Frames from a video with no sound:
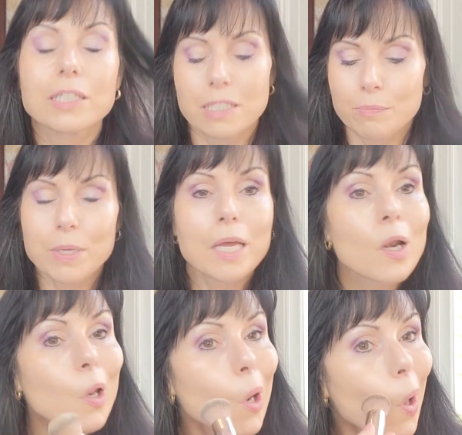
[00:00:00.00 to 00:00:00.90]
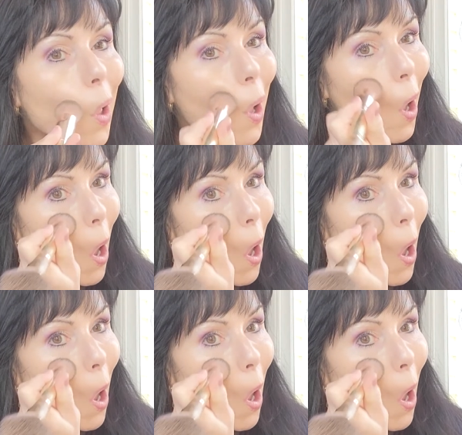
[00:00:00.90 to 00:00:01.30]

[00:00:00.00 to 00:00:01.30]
dip in a little,